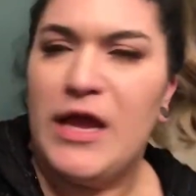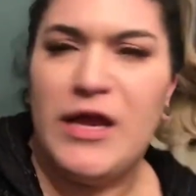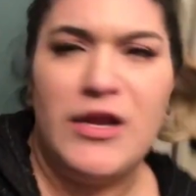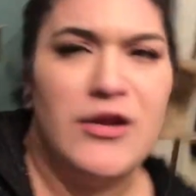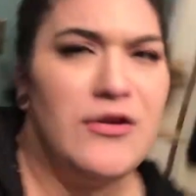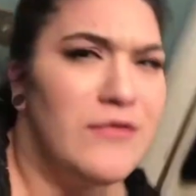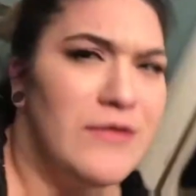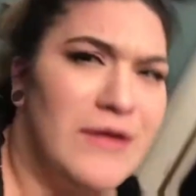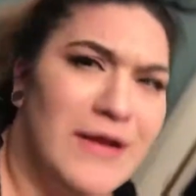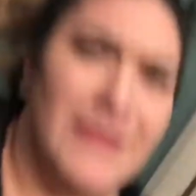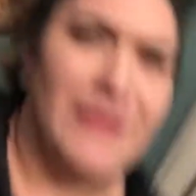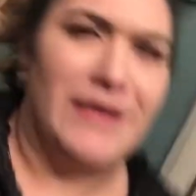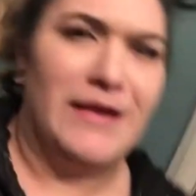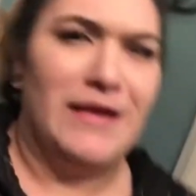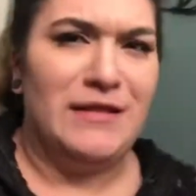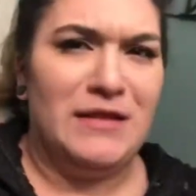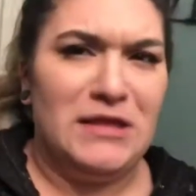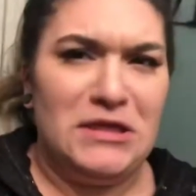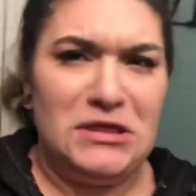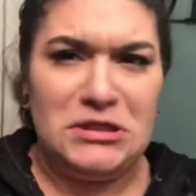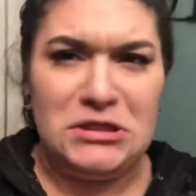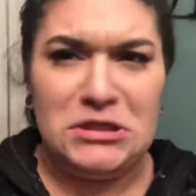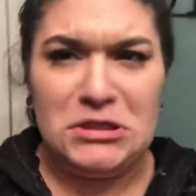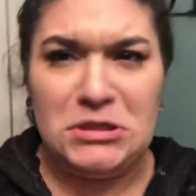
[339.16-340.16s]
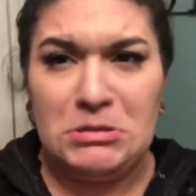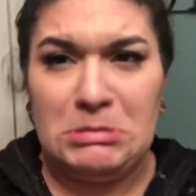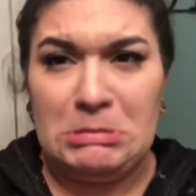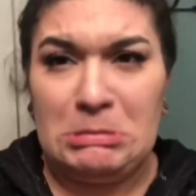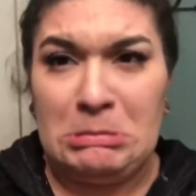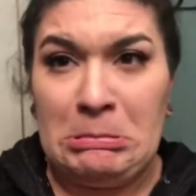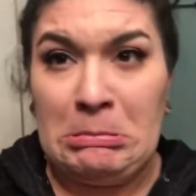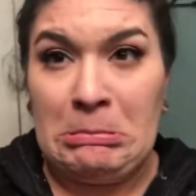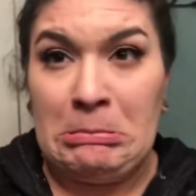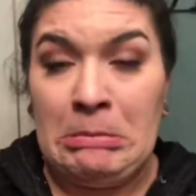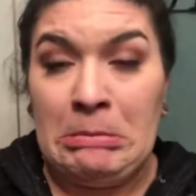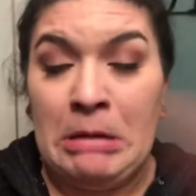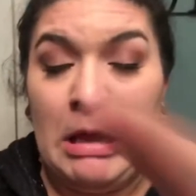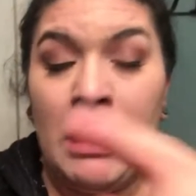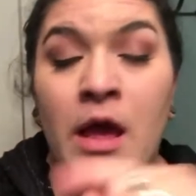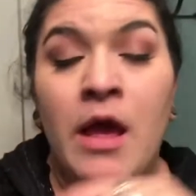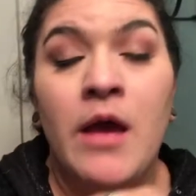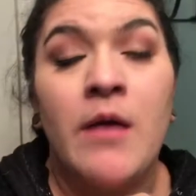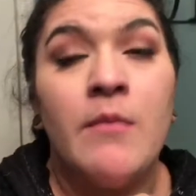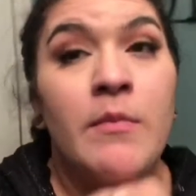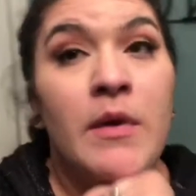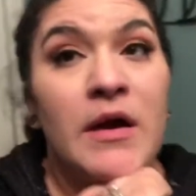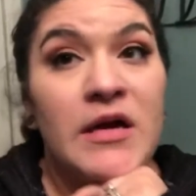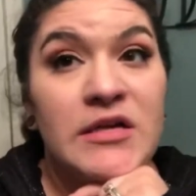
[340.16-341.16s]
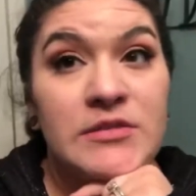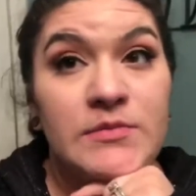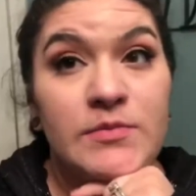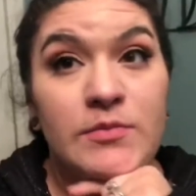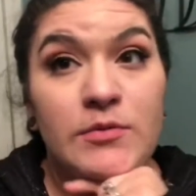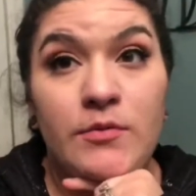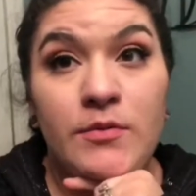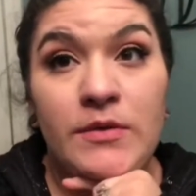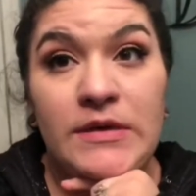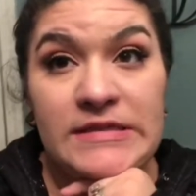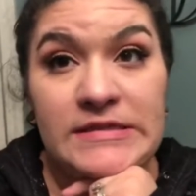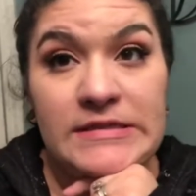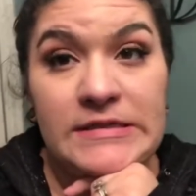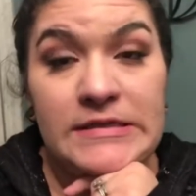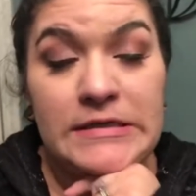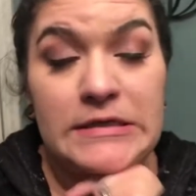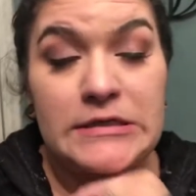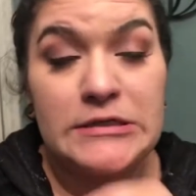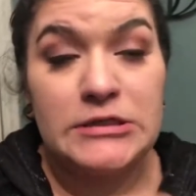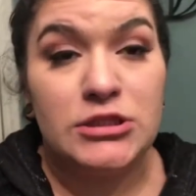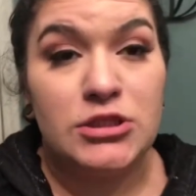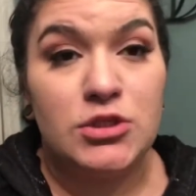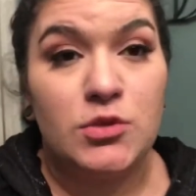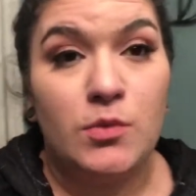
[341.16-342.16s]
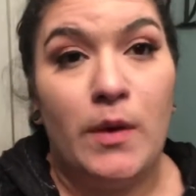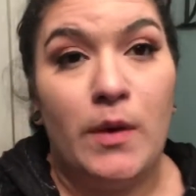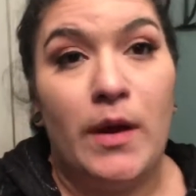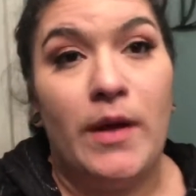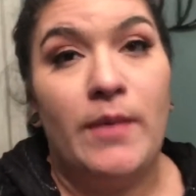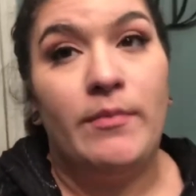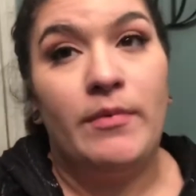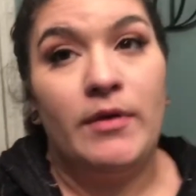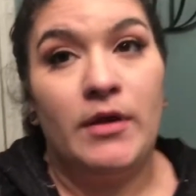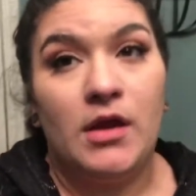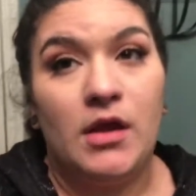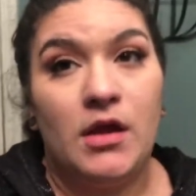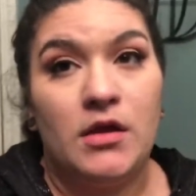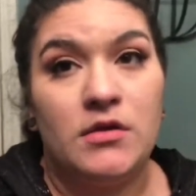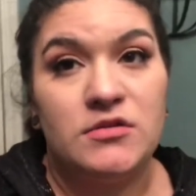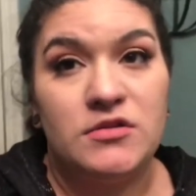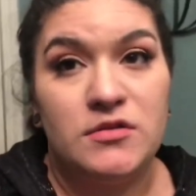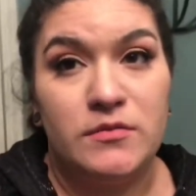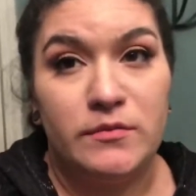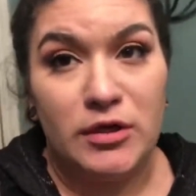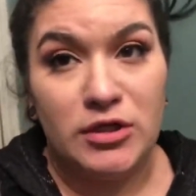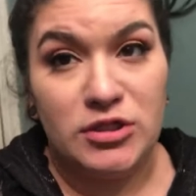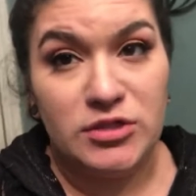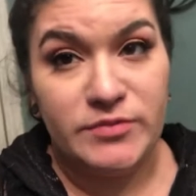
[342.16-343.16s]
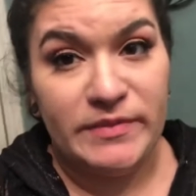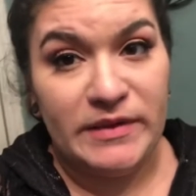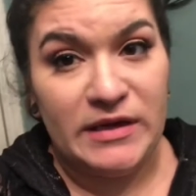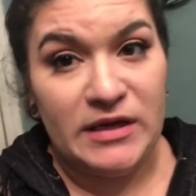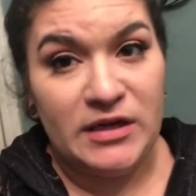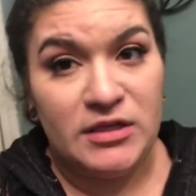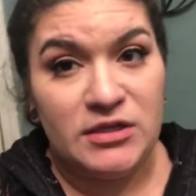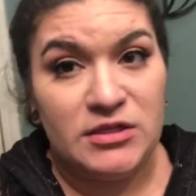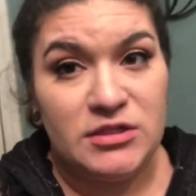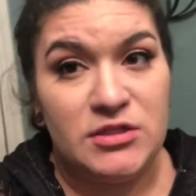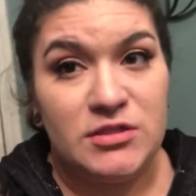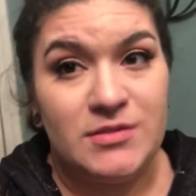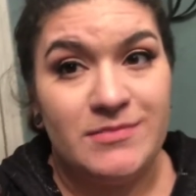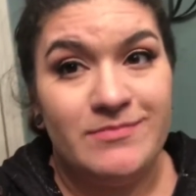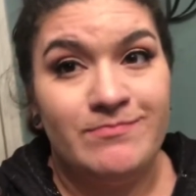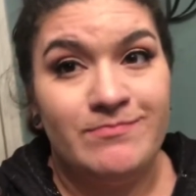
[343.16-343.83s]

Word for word: I do not like this, possible reason as to why I'm breaking out so much because